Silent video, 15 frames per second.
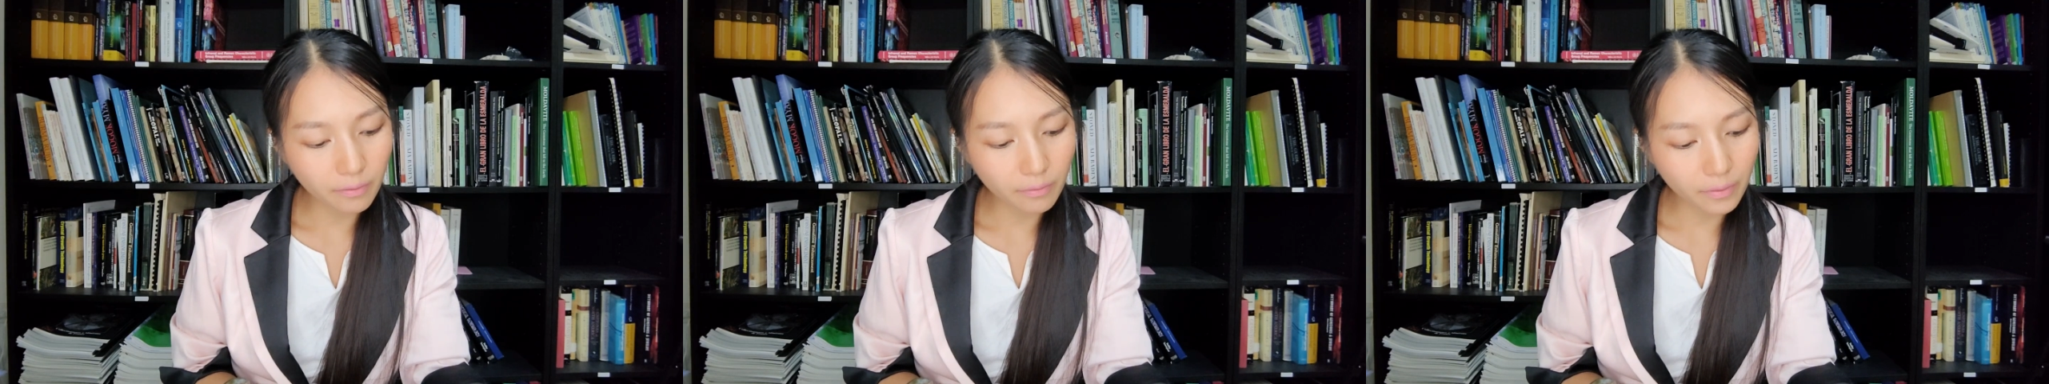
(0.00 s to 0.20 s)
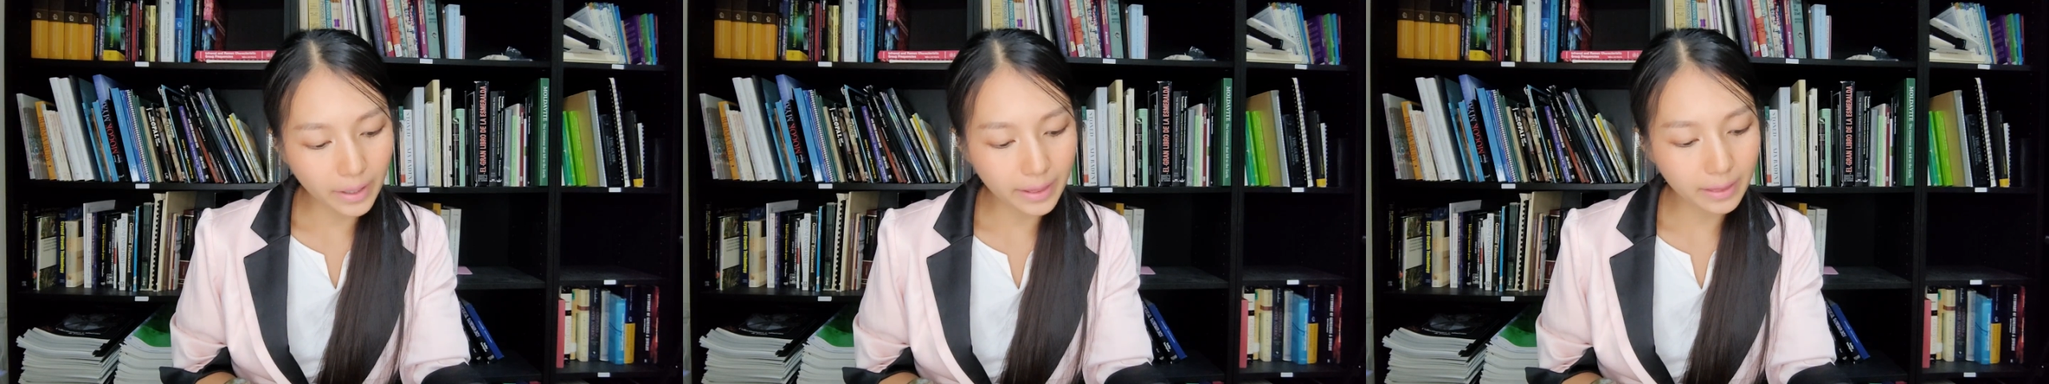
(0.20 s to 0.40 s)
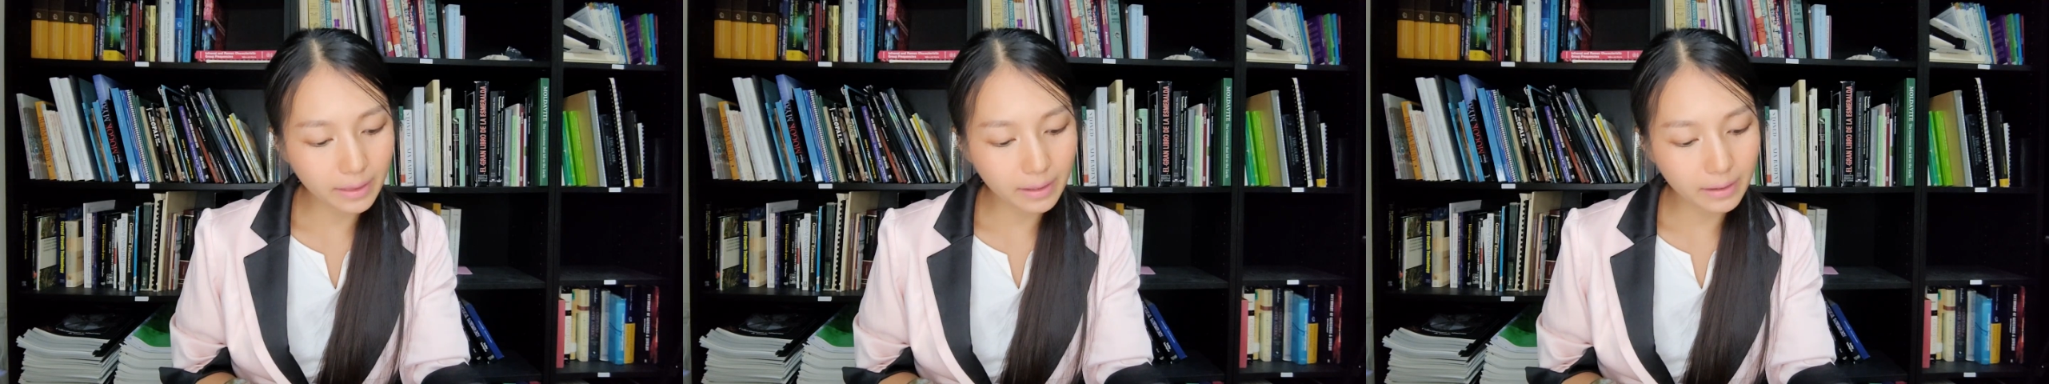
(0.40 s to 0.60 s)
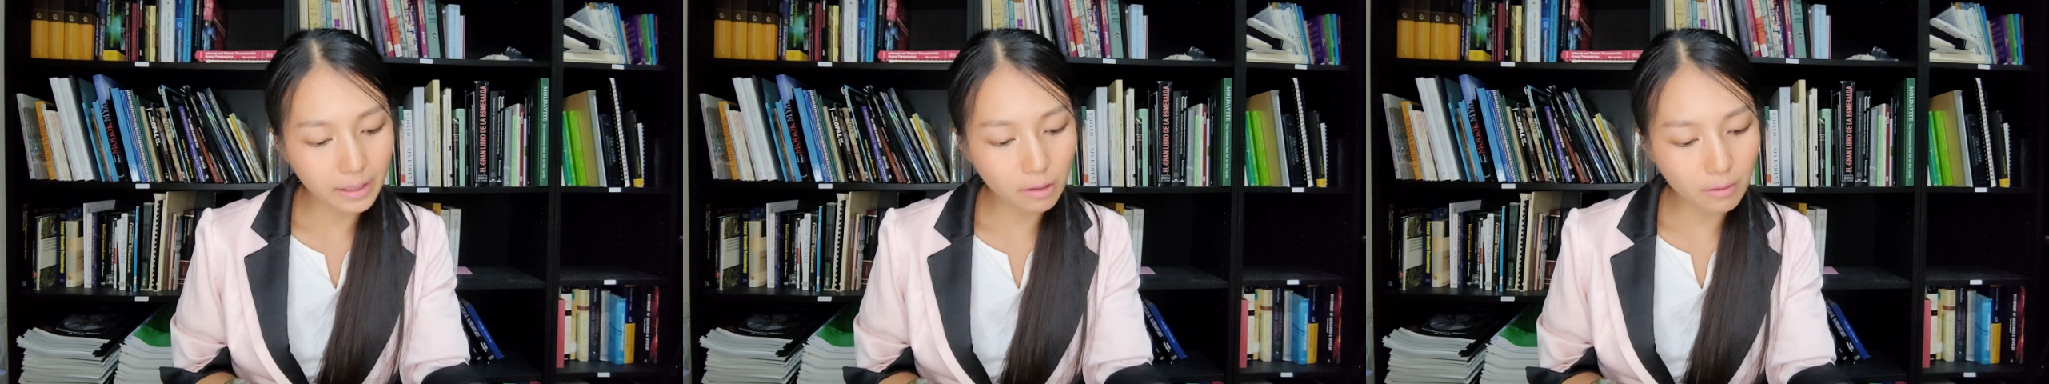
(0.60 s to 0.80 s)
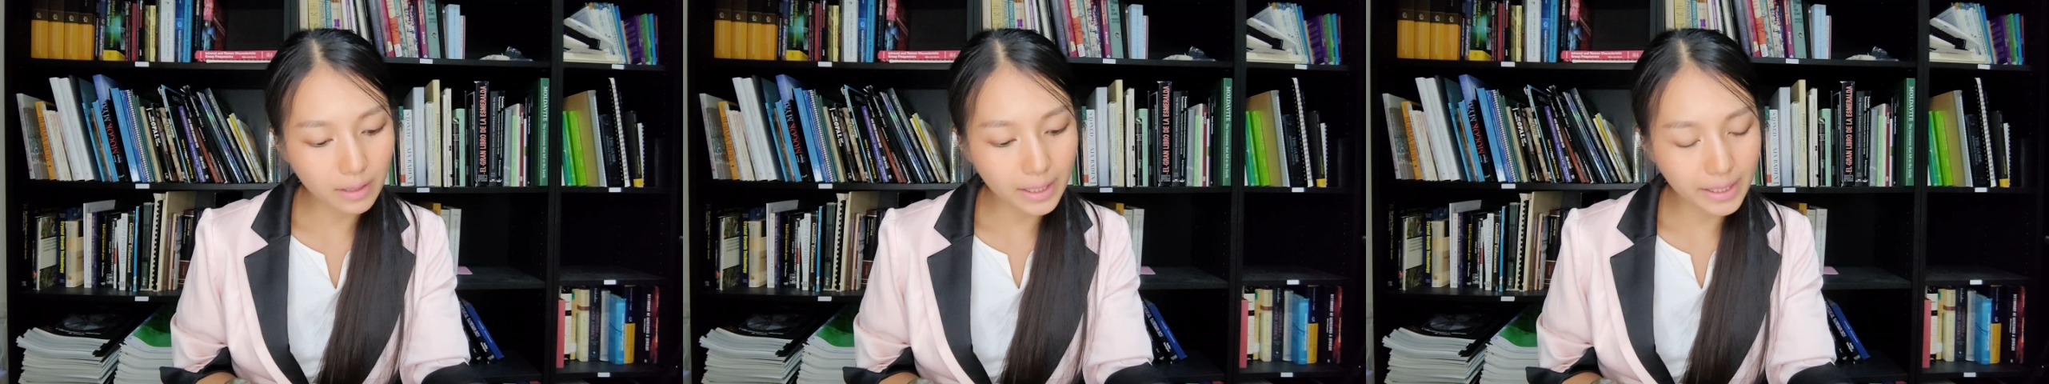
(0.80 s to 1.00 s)
with
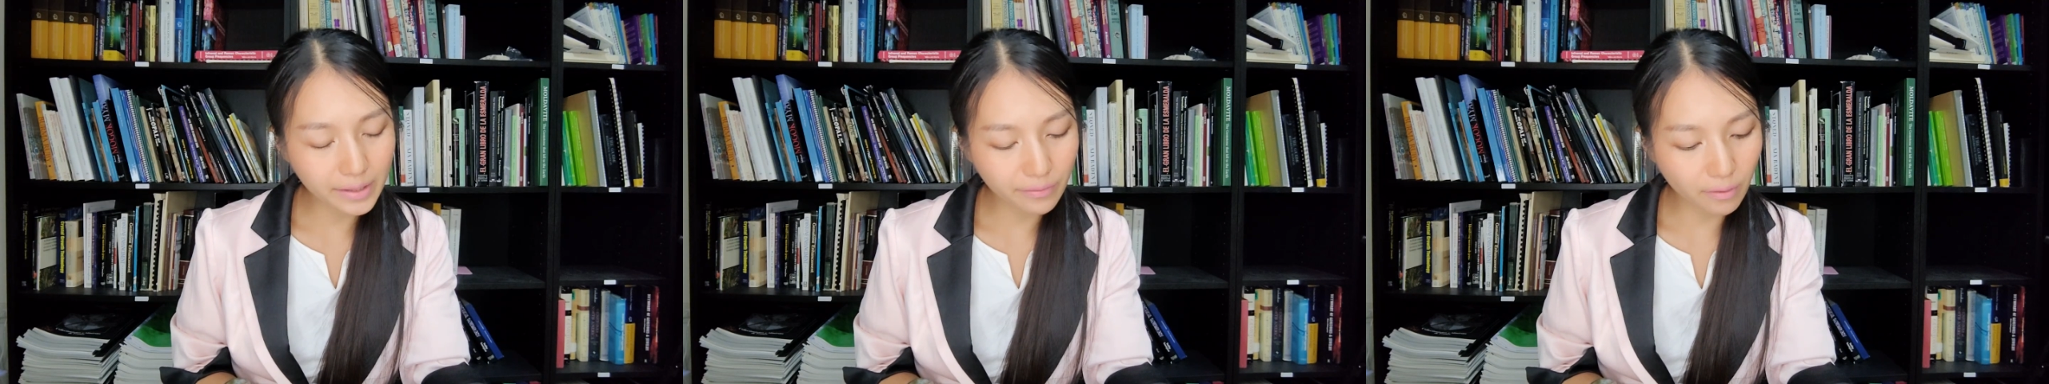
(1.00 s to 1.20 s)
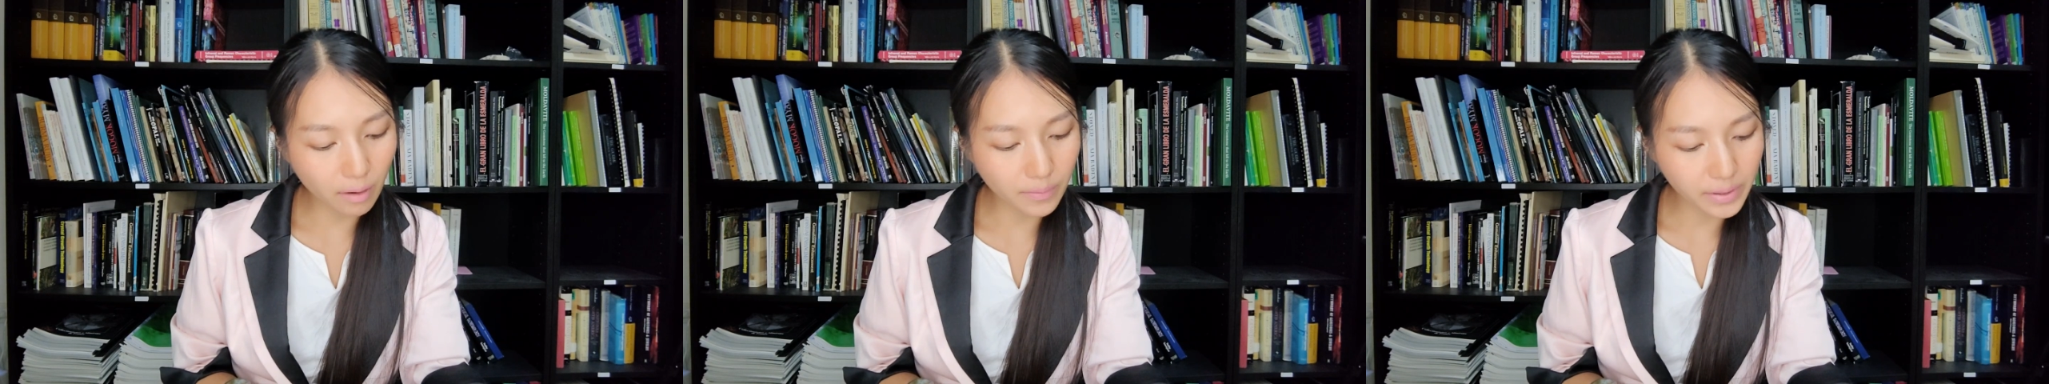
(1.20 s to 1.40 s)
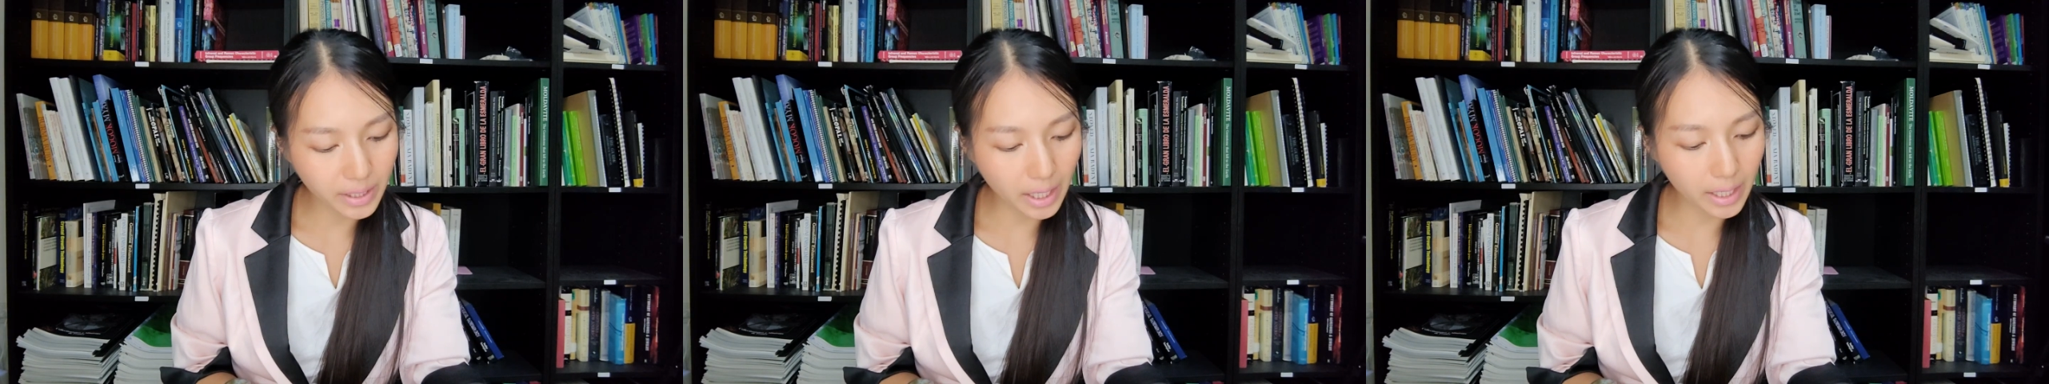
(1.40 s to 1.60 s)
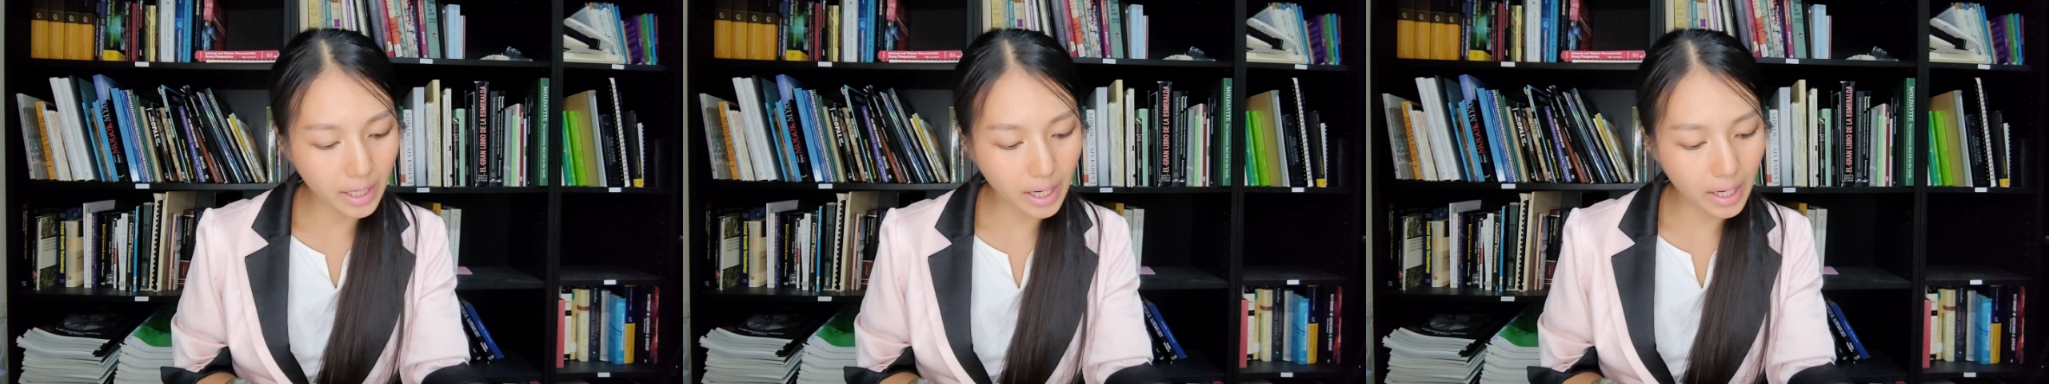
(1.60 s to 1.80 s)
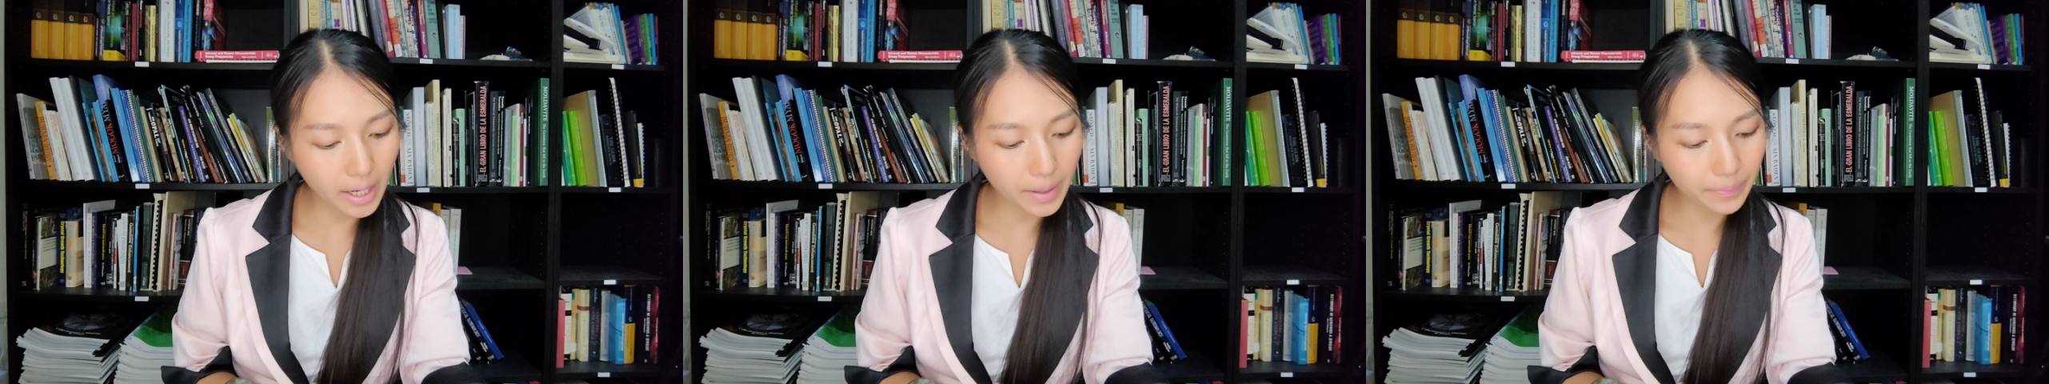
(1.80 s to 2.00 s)
nucleus from
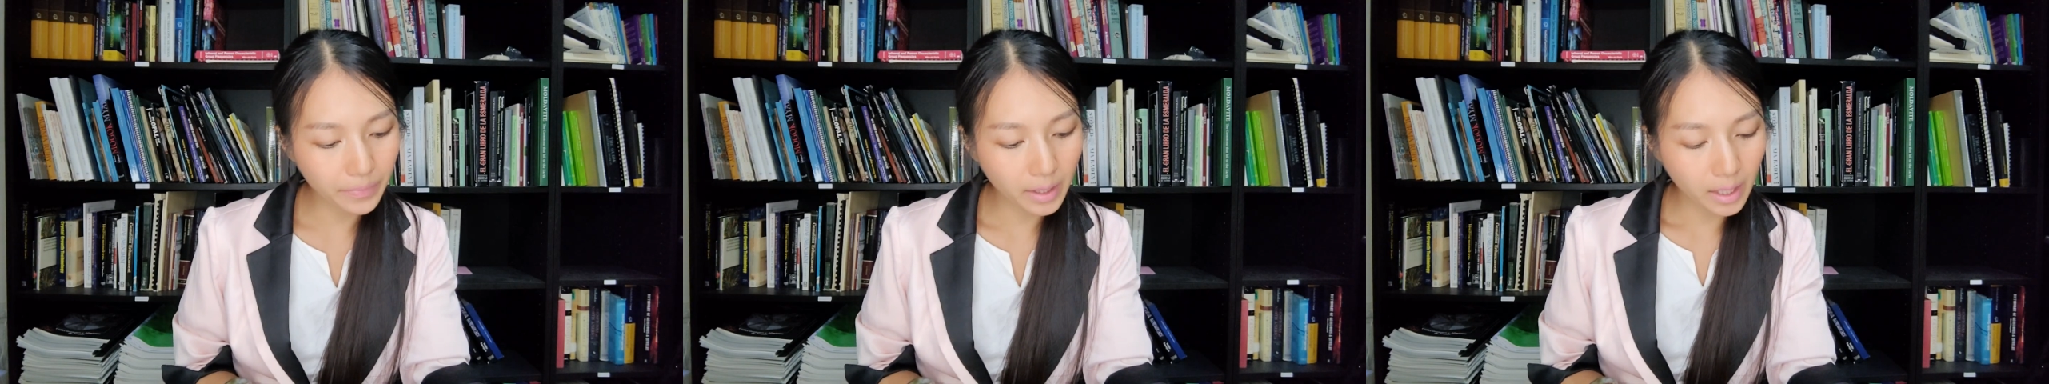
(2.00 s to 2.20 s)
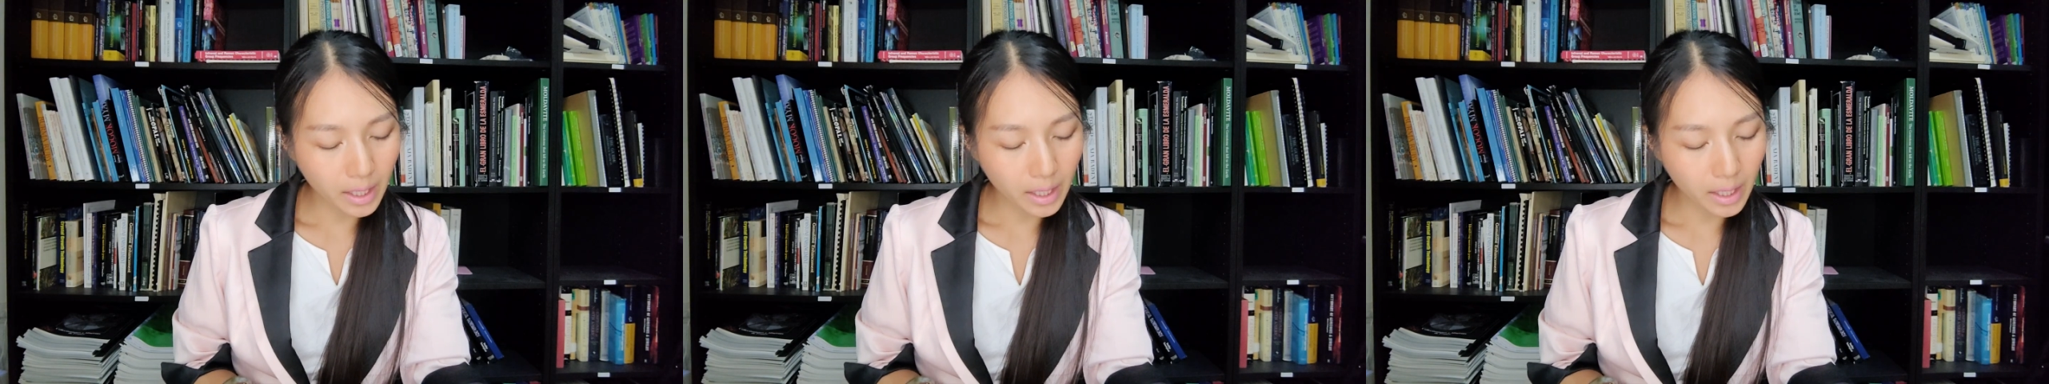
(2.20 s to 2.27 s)
China.